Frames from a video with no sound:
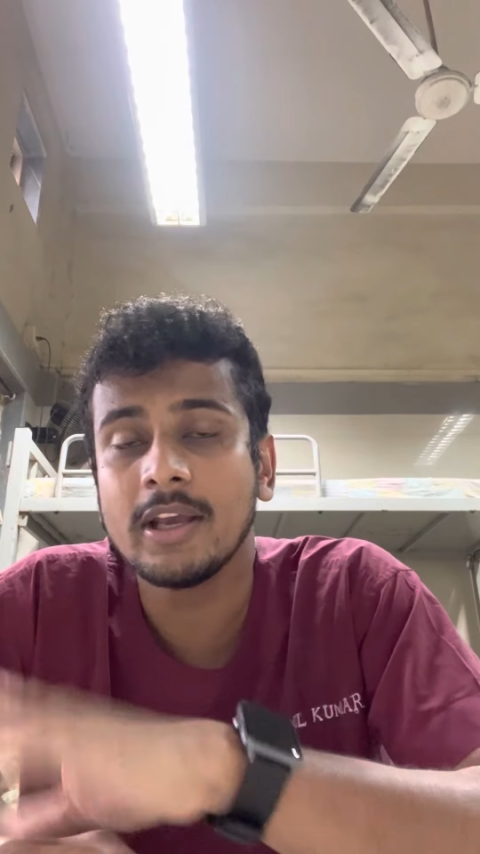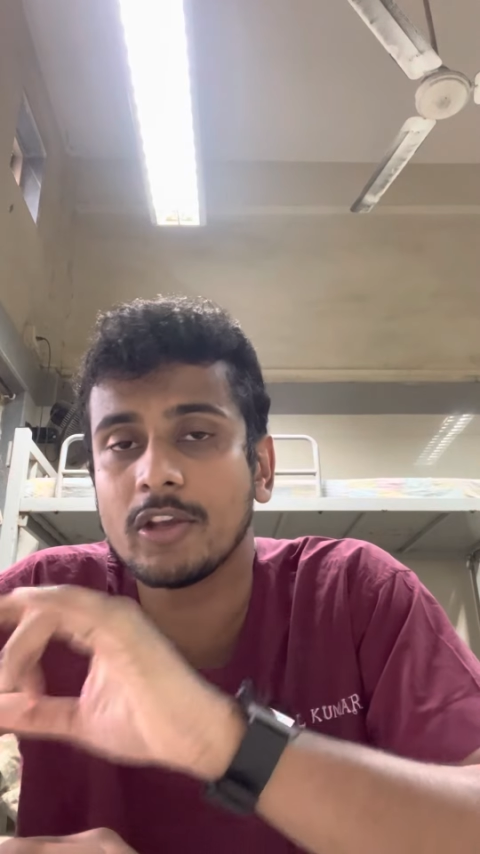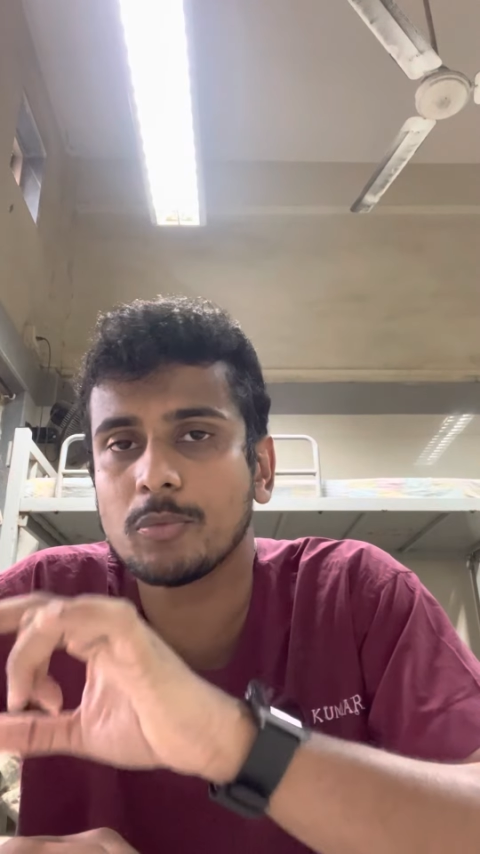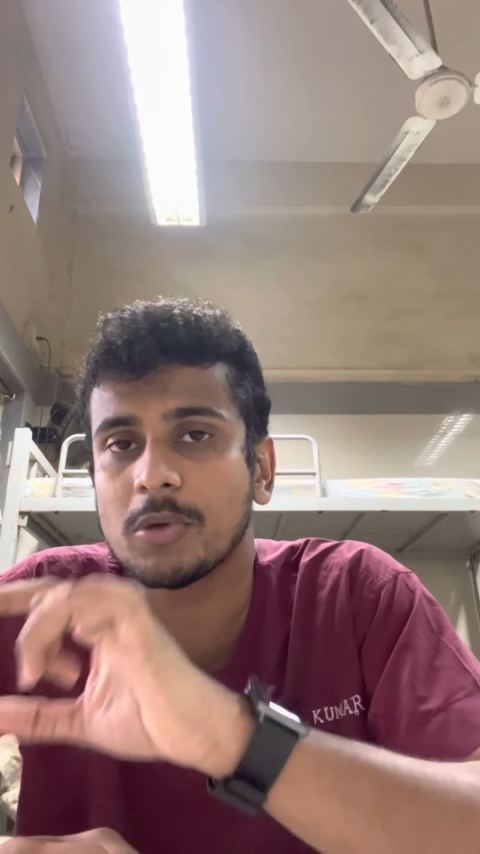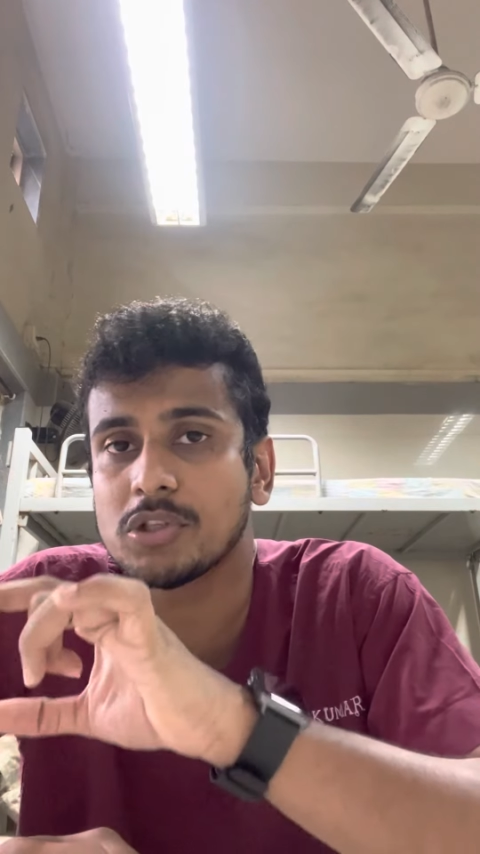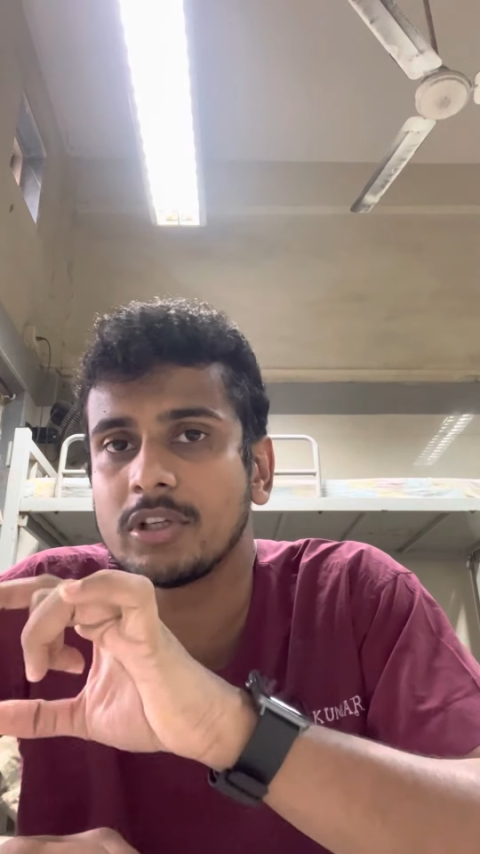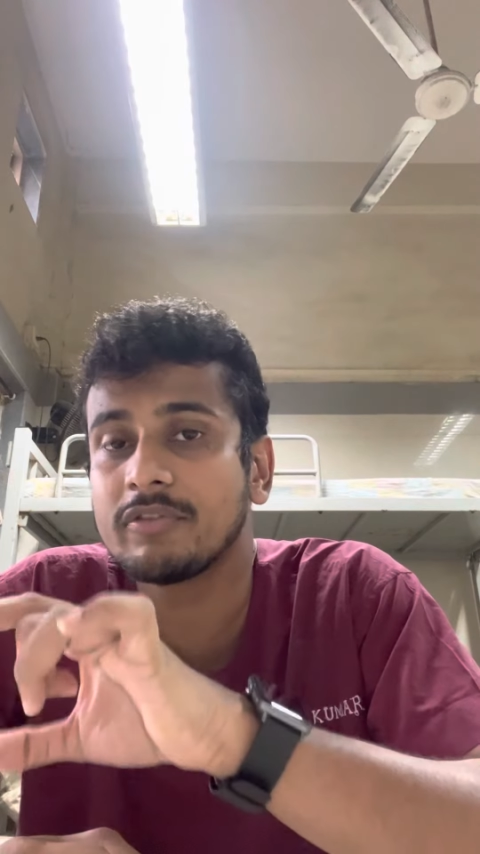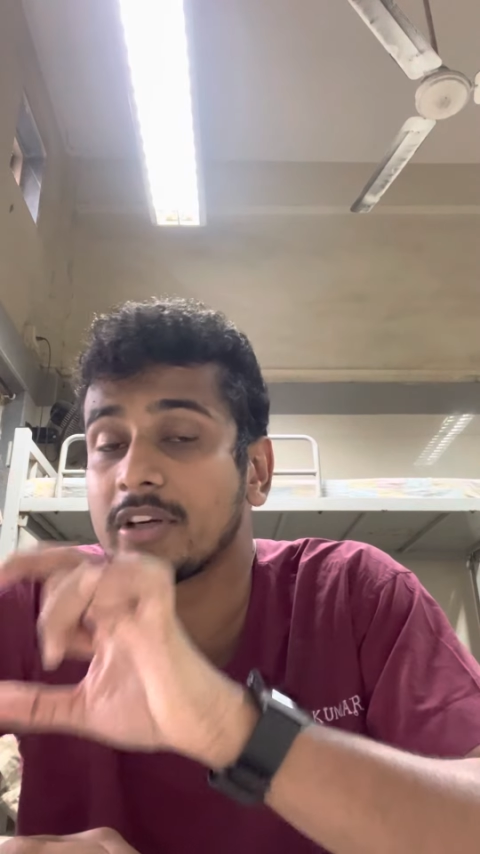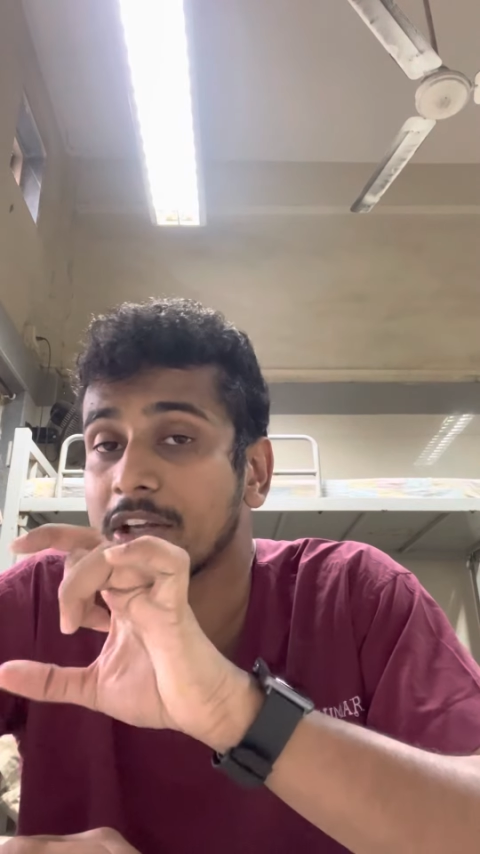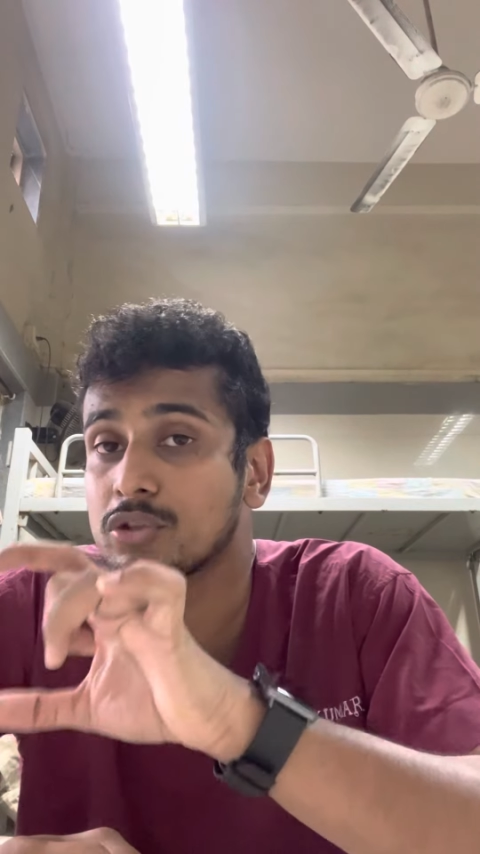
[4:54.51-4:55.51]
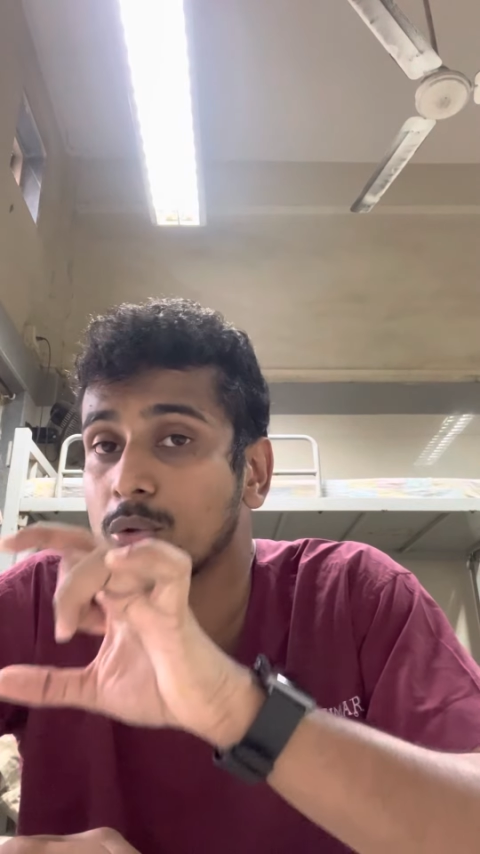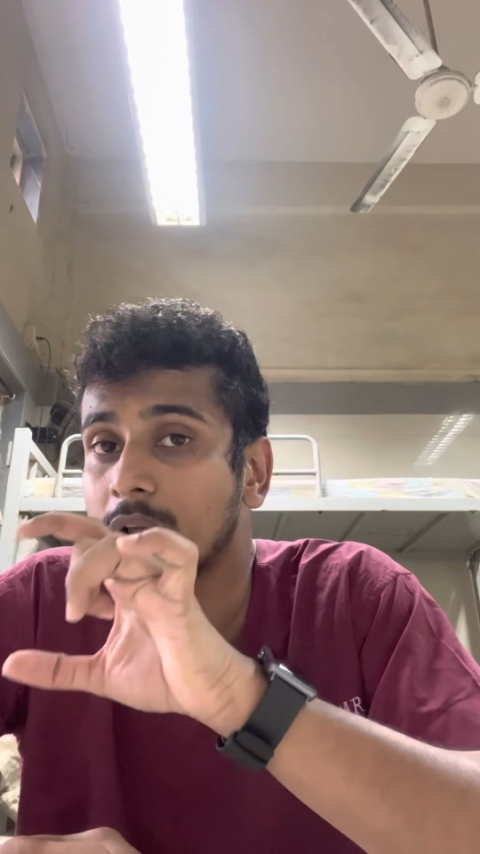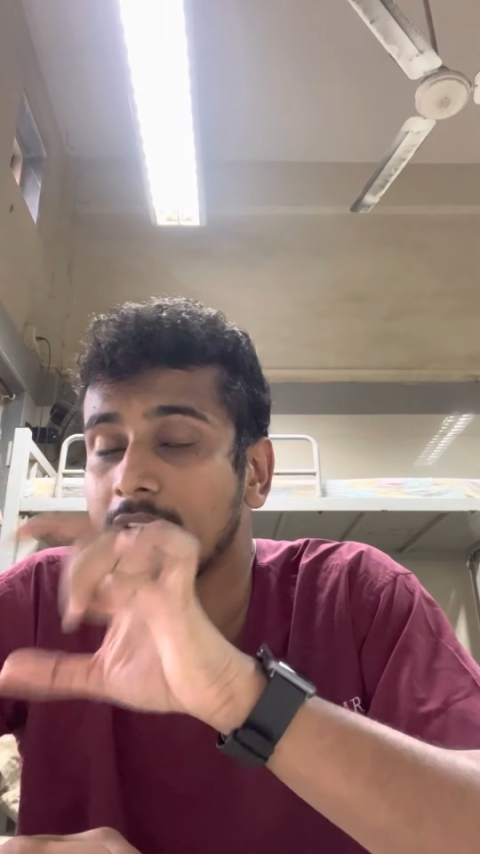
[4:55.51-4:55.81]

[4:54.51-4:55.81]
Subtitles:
especially if that HOD